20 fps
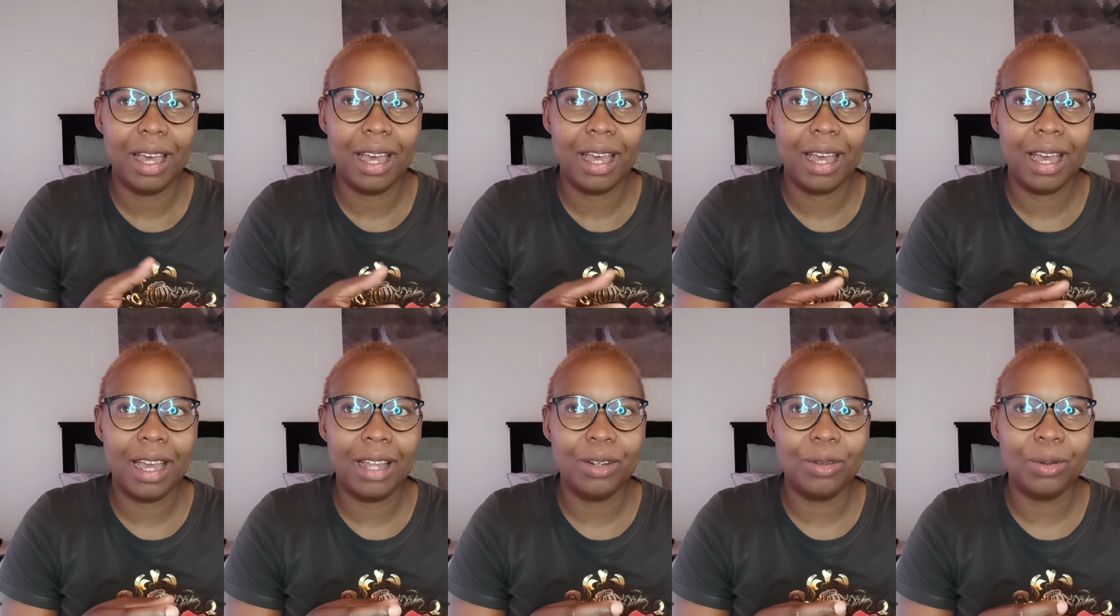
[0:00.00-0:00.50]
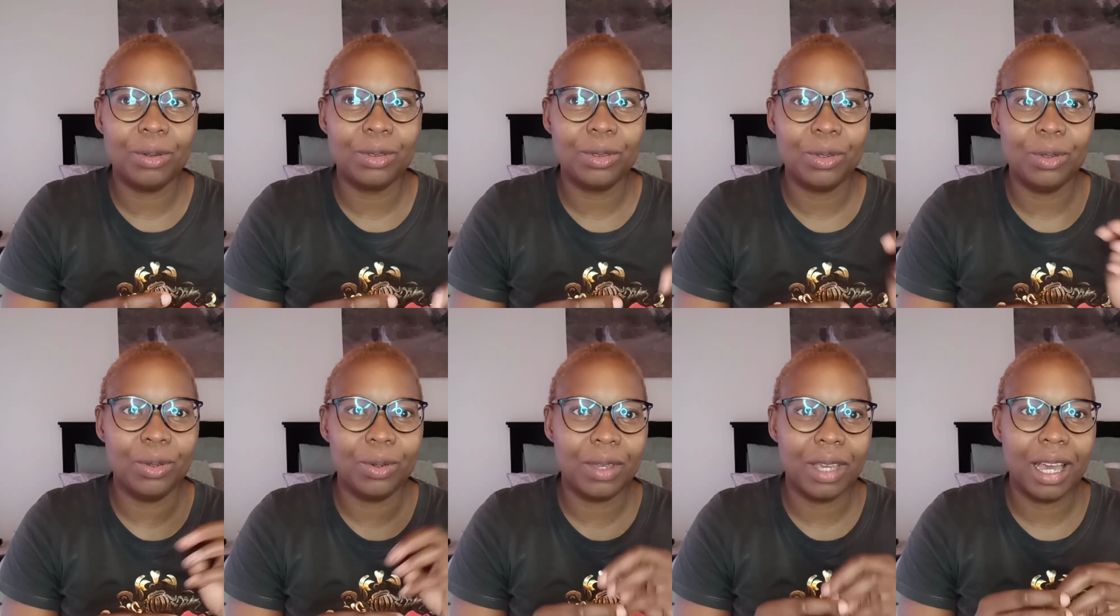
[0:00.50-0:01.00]
And also
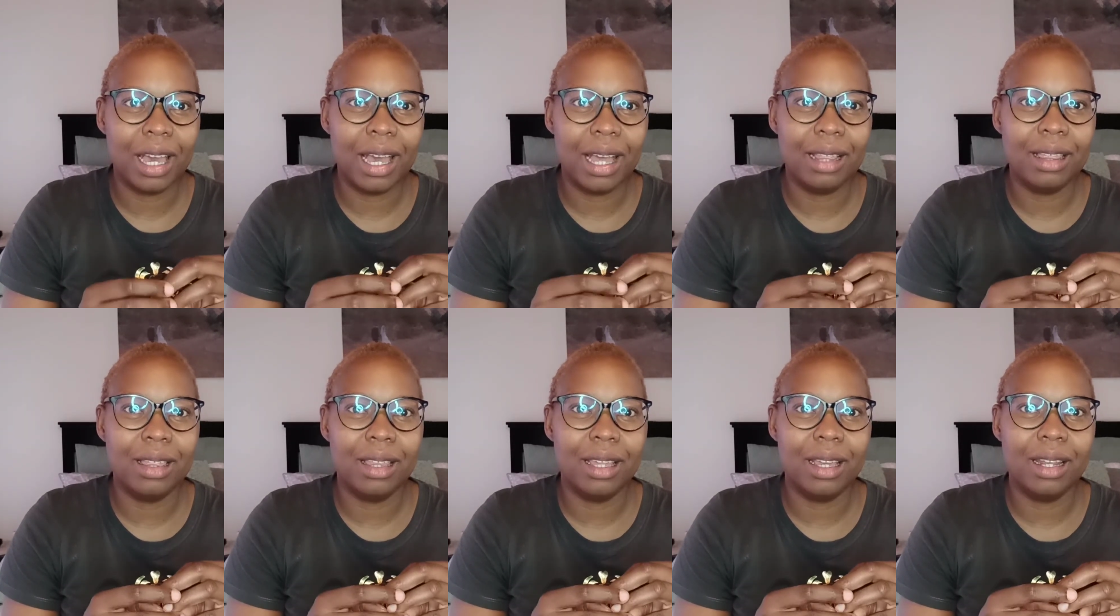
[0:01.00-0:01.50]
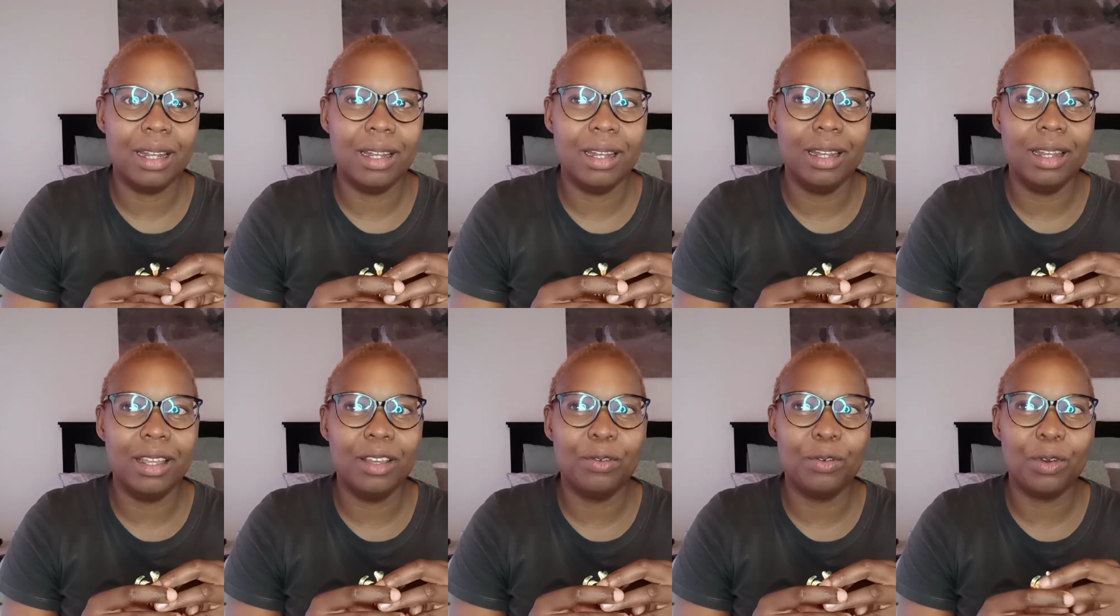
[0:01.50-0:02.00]
you can then,
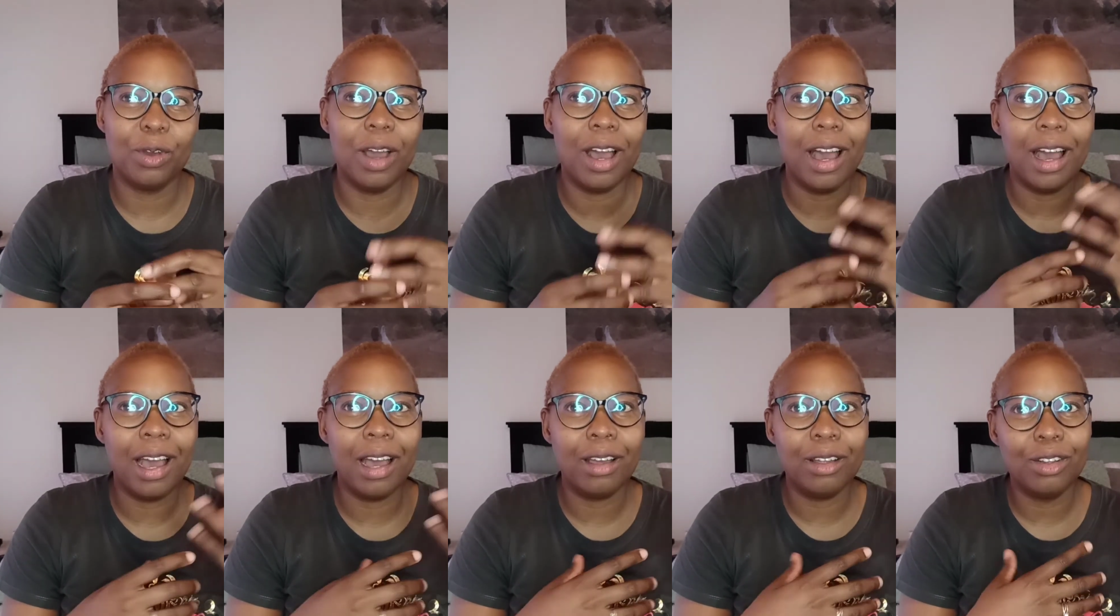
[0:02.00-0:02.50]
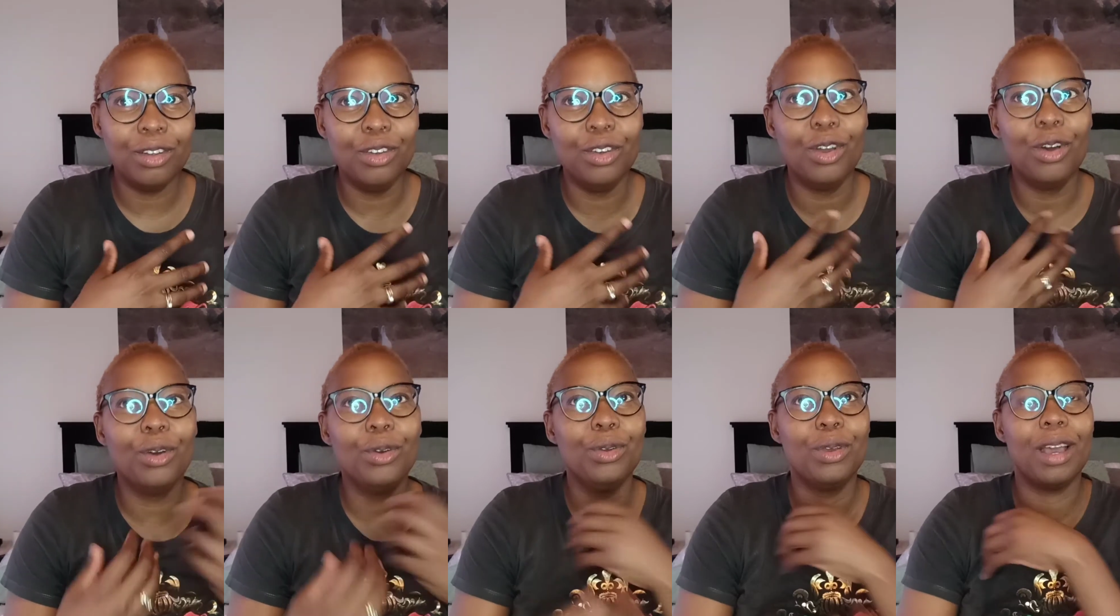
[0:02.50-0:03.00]
if you
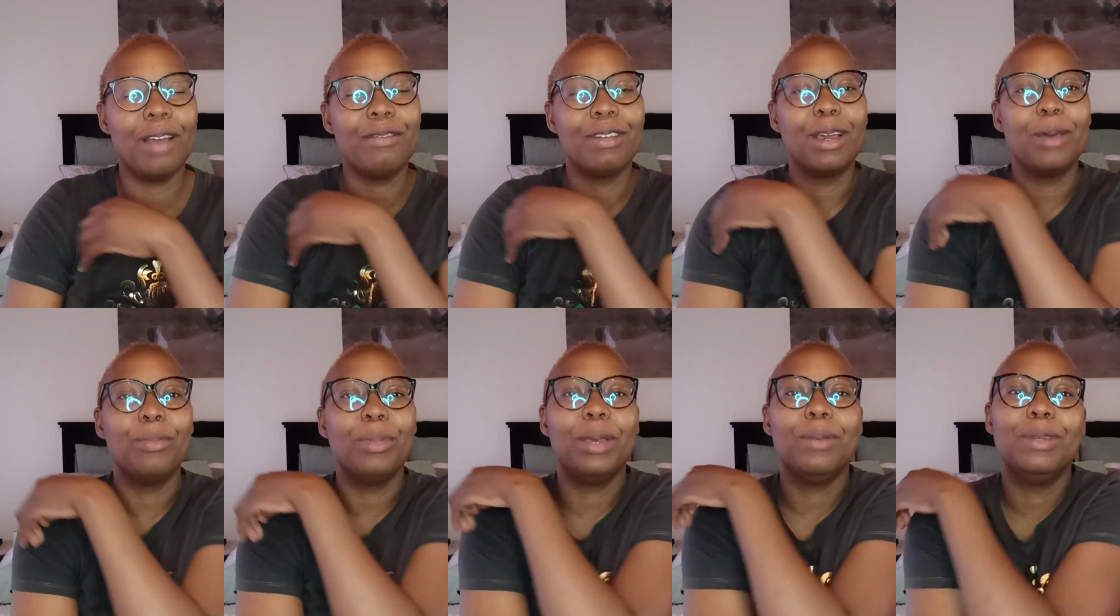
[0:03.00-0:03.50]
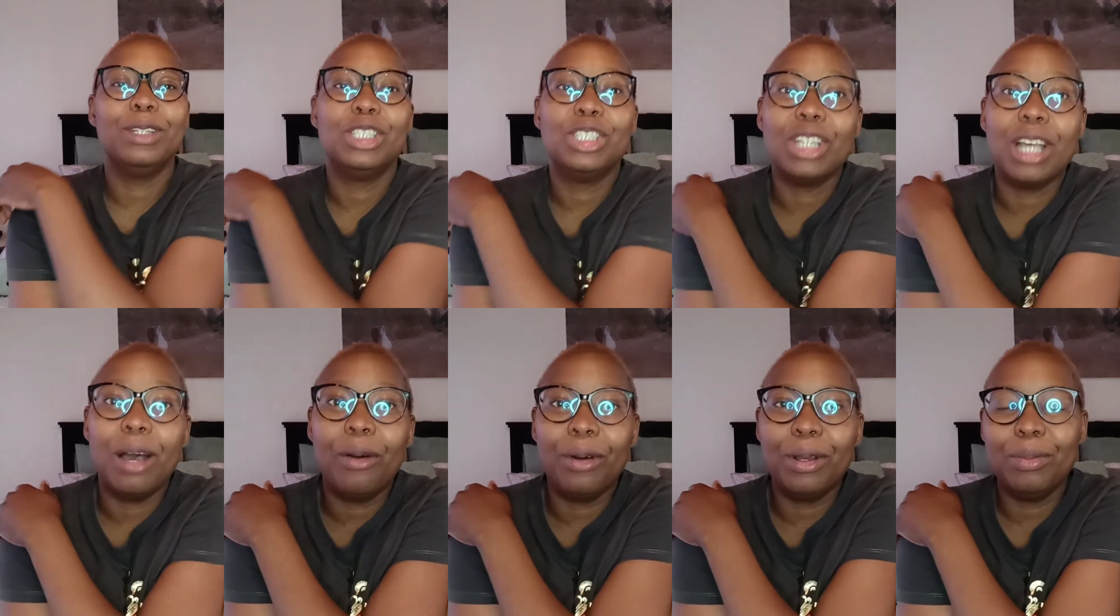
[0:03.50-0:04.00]
know you're having a baby
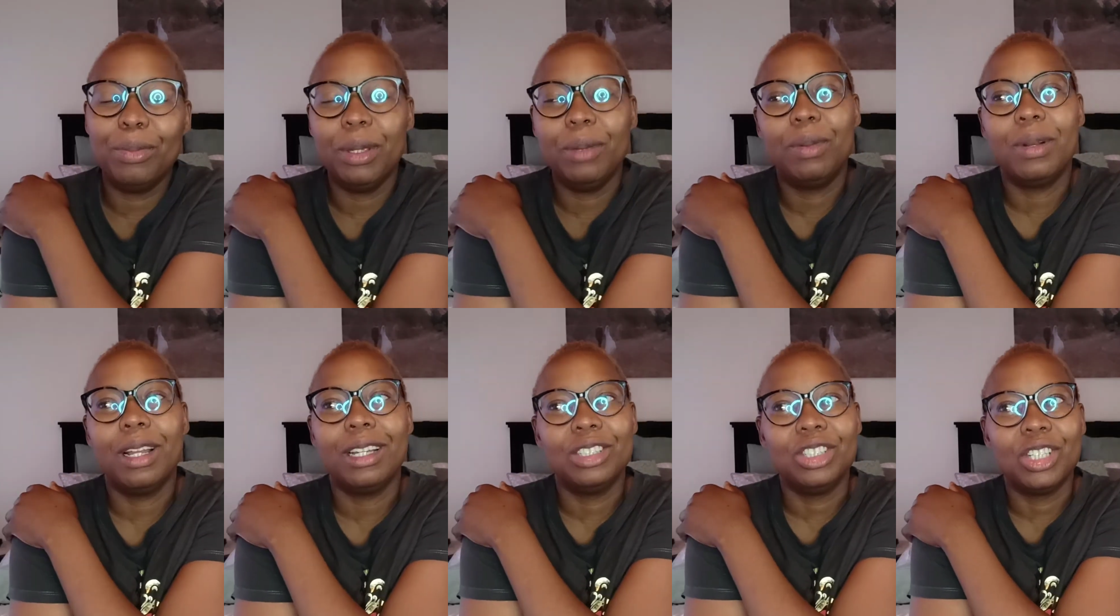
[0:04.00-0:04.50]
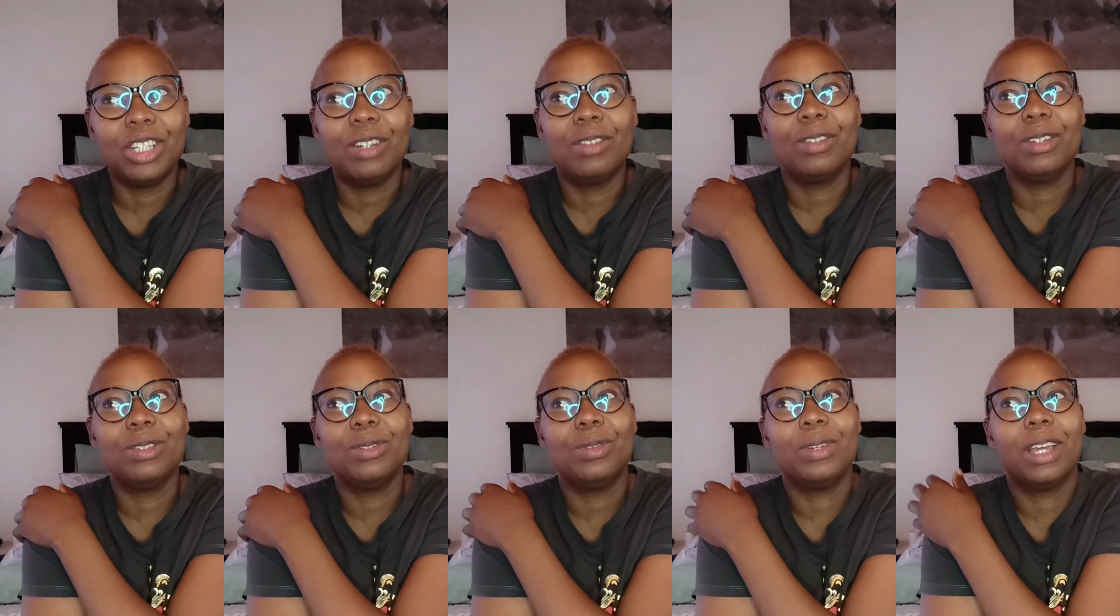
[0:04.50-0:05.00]
shower and people are
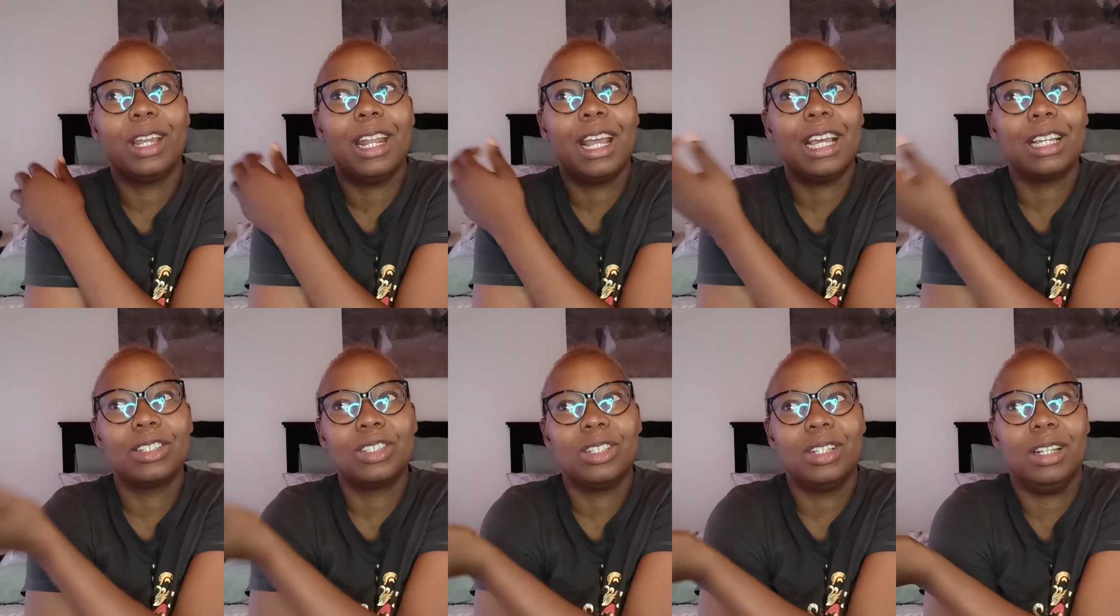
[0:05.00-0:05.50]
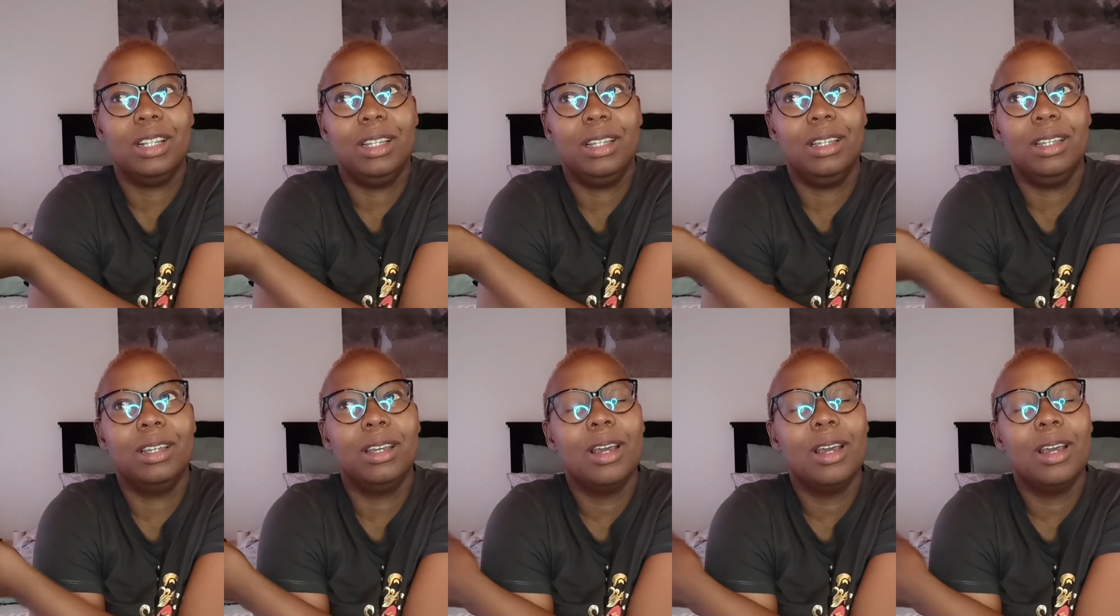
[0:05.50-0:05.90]
generous, you can actually